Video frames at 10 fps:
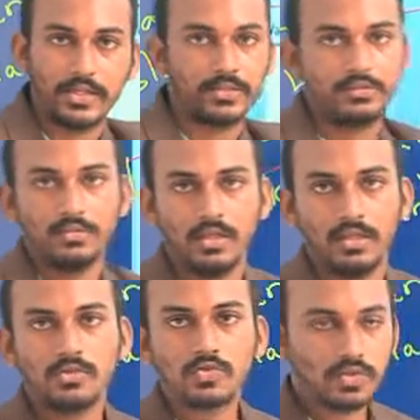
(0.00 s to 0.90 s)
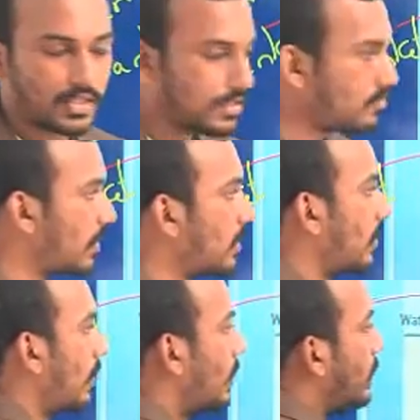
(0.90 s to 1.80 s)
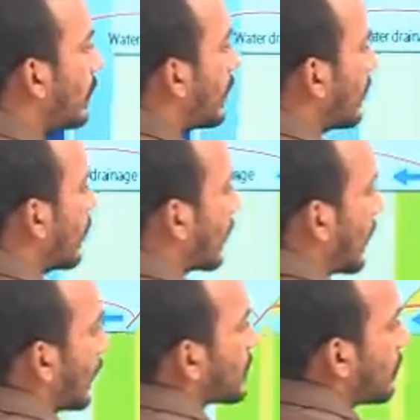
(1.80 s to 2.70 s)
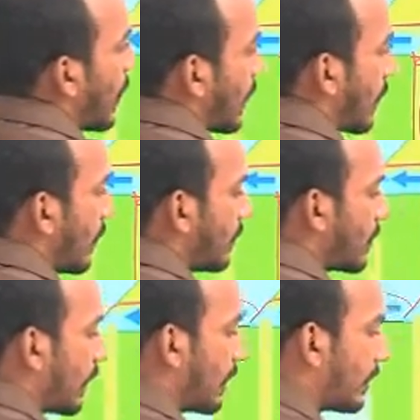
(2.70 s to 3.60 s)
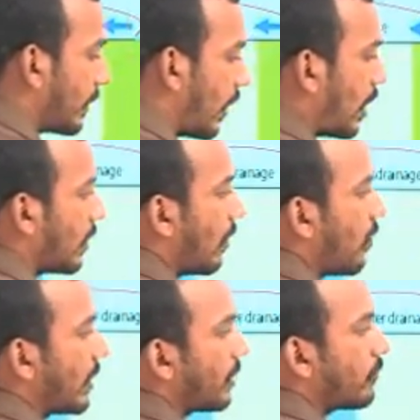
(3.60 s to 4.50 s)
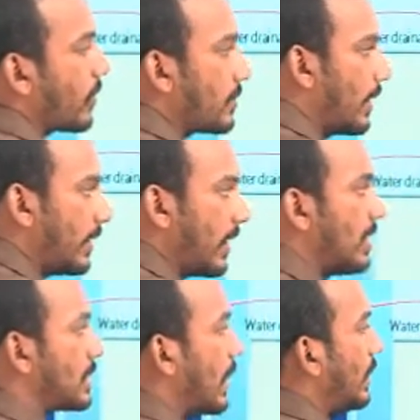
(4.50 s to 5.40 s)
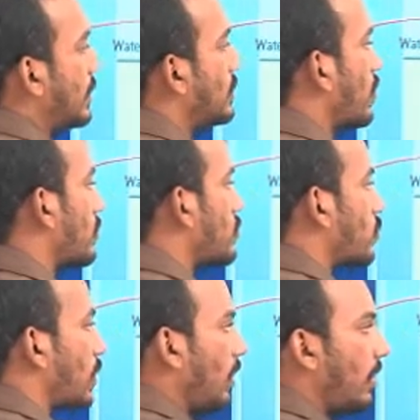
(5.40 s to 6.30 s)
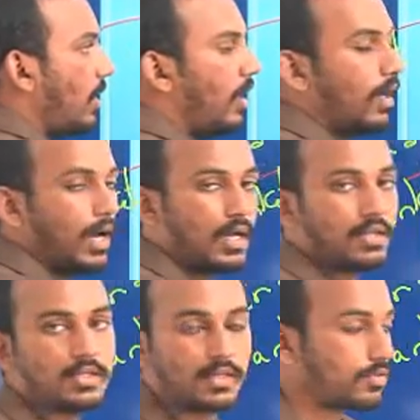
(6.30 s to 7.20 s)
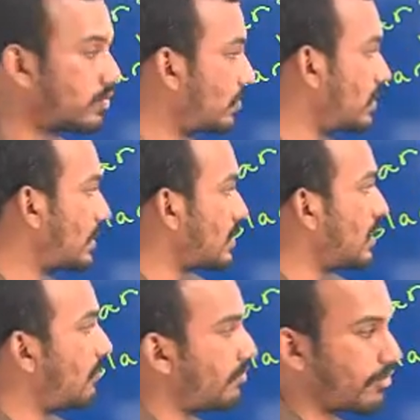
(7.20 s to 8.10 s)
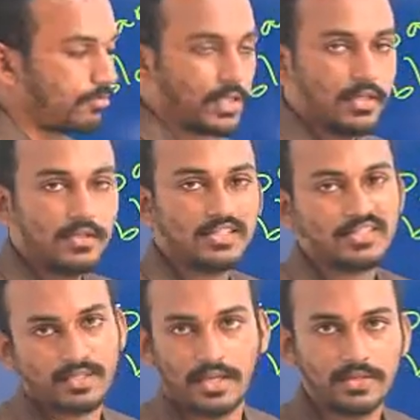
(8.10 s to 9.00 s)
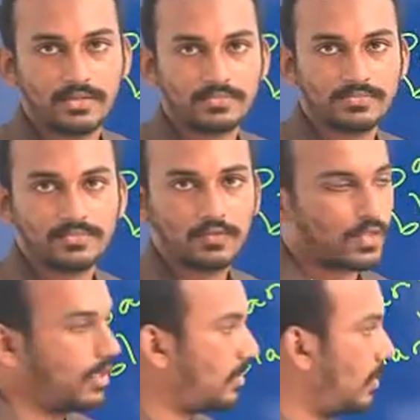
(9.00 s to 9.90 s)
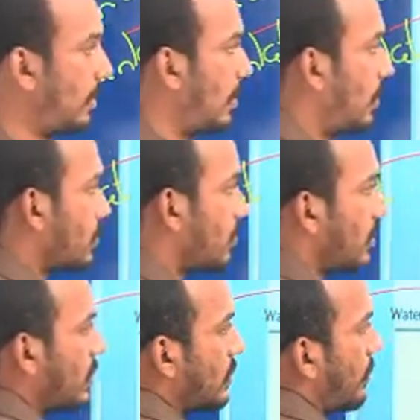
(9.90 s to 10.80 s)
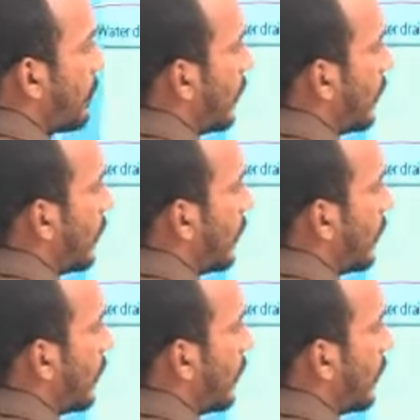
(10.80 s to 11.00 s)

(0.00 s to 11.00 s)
So that's why the drainage blanket collect all the water from the drains and discharge to the discharge away from the site. Okay. So this is a preloading.